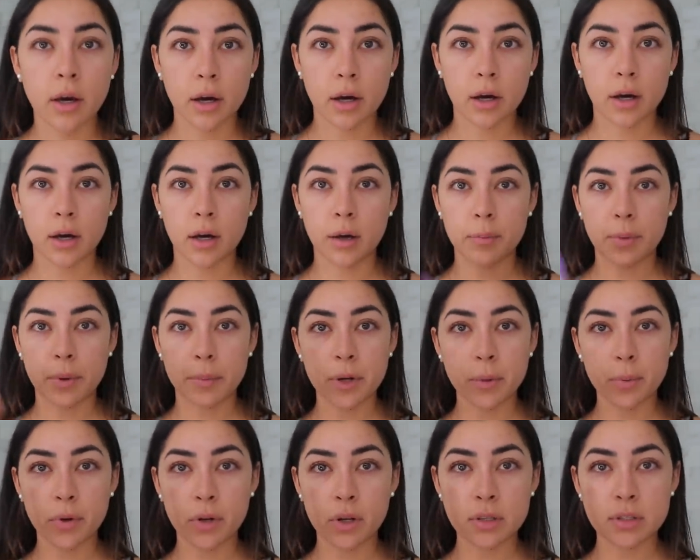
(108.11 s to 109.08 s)
um i'm gonna
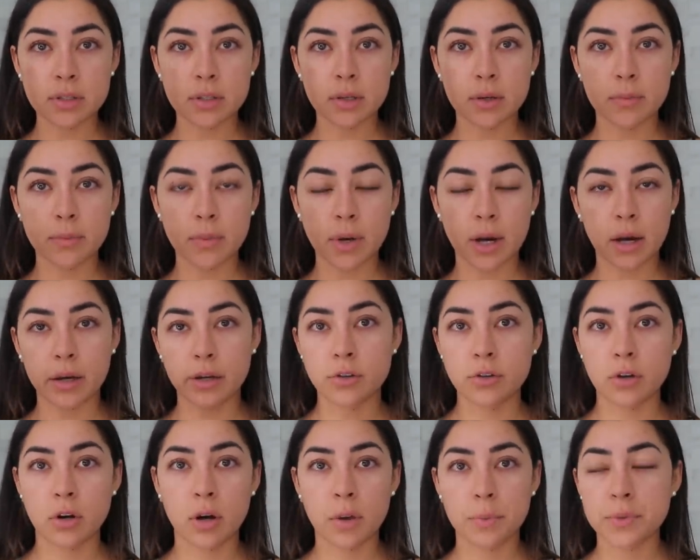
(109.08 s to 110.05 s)
put in some eye
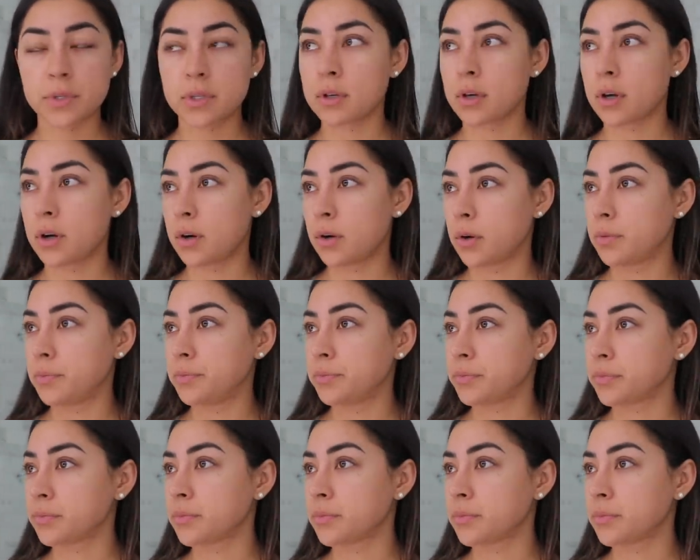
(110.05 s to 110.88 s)
drops so